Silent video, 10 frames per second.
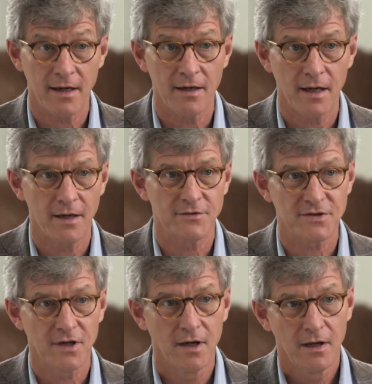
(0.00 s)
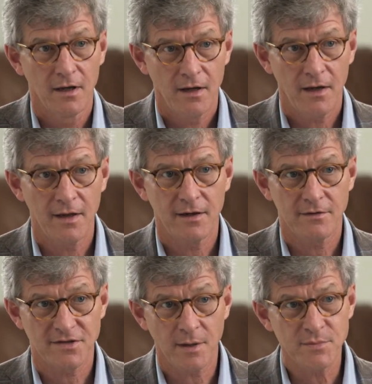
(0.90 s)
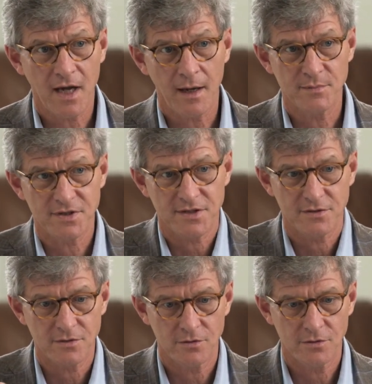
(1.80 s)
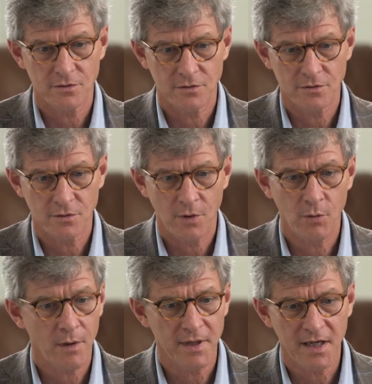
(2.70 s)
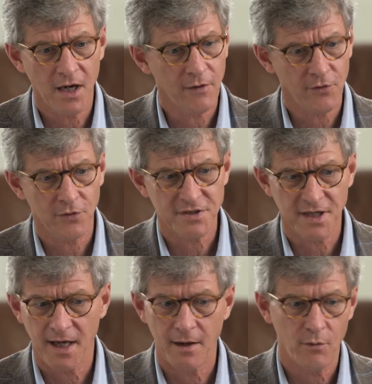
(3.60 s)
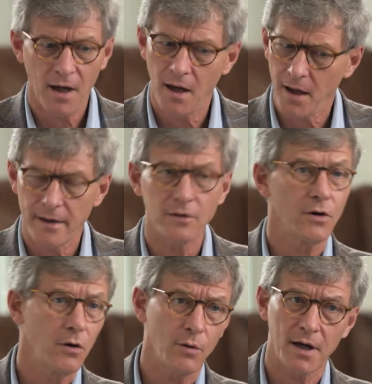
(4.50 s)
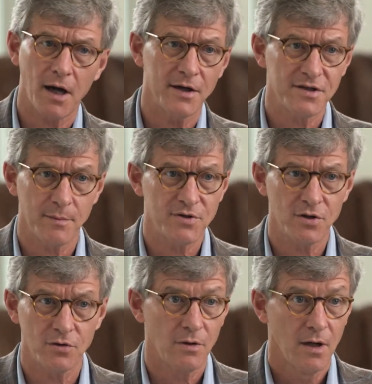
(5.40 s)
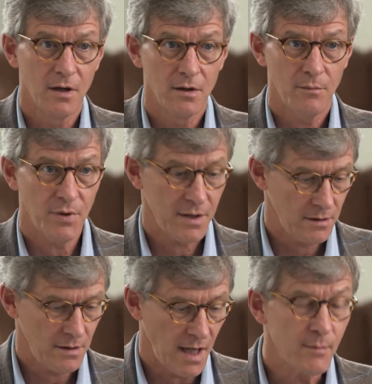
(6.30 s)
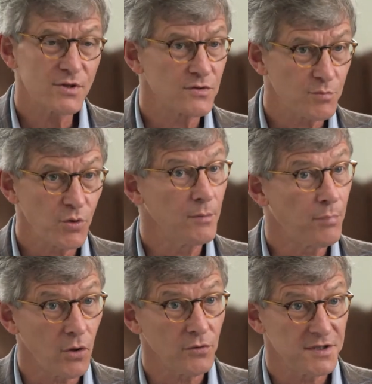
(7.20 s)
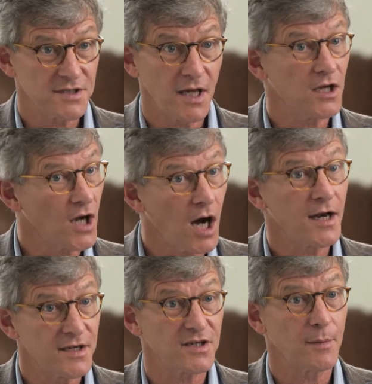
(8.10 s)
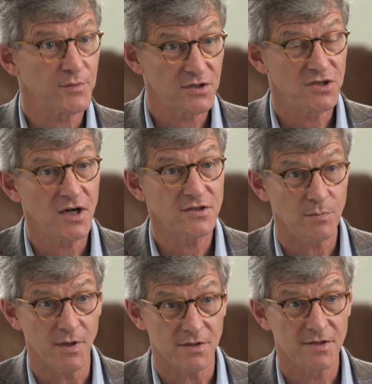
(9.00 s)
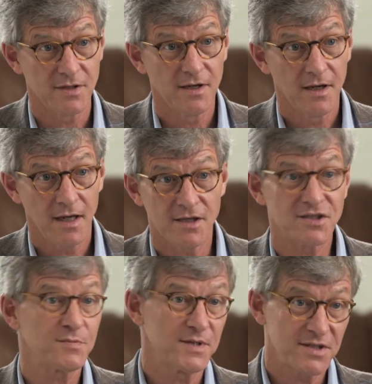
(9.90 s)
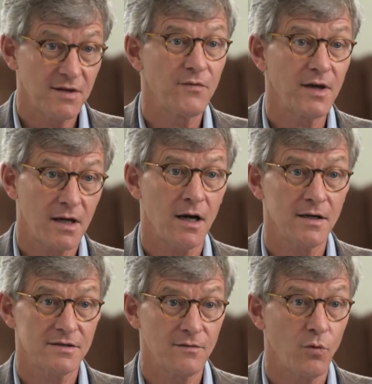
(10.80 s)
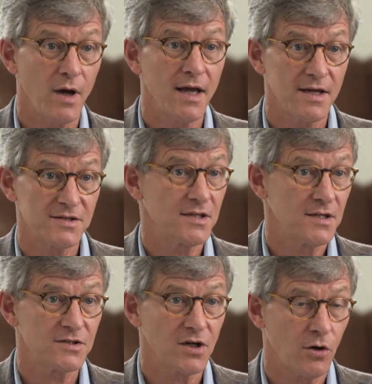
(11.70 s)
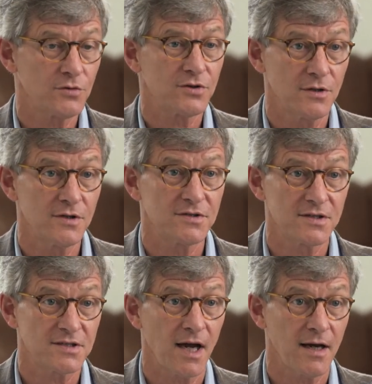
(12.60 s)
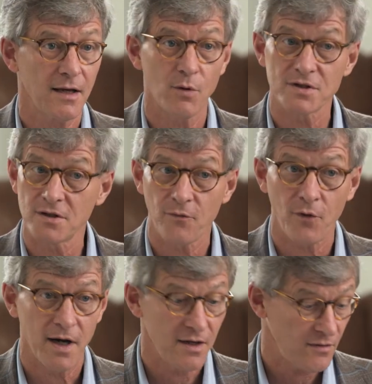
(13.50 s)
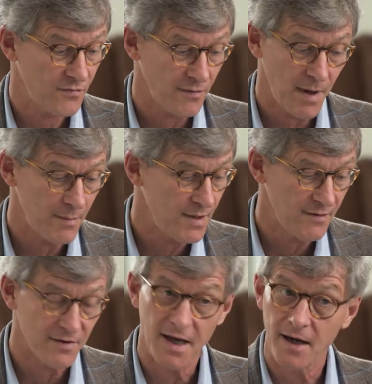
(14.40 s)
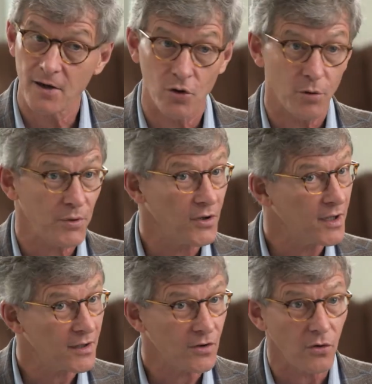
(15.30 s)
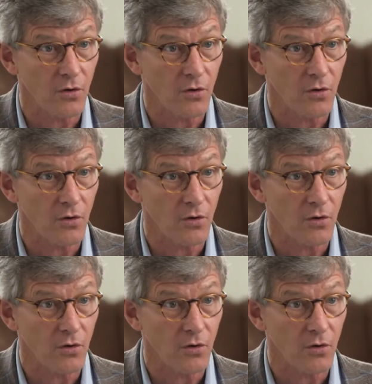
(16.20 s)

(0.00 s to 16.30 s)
And I think sometimes we want careful and say, well, I don't know what God's up to. But Amos was pretty bold to say God is up to judgment in specific kinds of ways in his culture and his society. He wasn't afraid of maybe even getting a little political.